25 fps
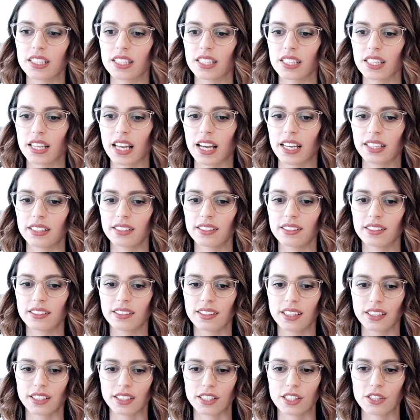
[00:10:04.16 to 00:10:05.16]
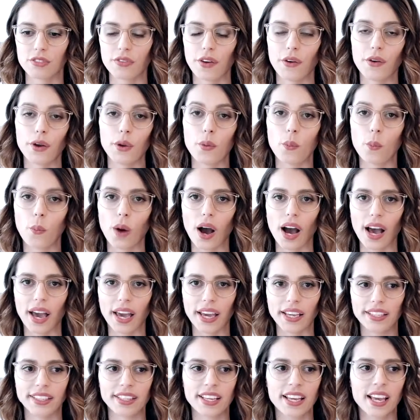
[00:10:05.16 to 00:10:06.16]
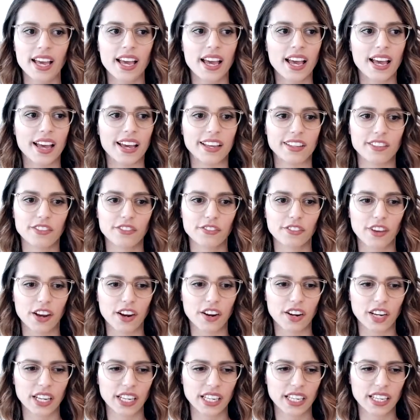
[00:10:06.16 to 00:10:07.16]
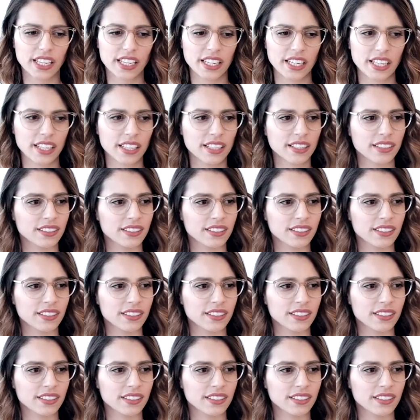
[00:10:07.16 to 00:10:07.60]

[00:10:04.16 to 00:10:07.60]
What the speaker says: is that it's very wide and very